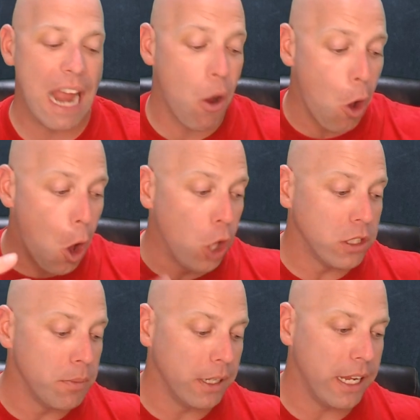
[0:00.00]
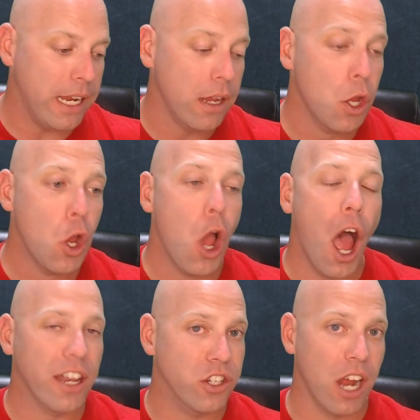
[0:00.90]
Now, ultimately,
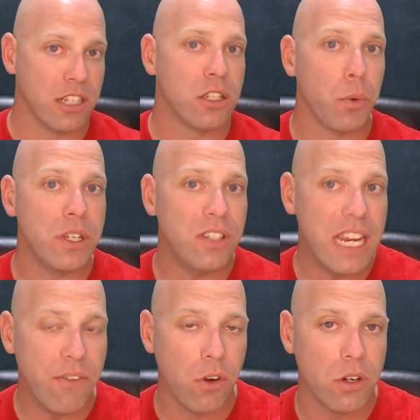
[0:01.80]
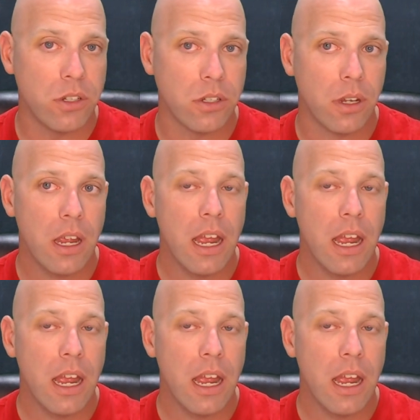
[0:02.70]
adjust the receivers,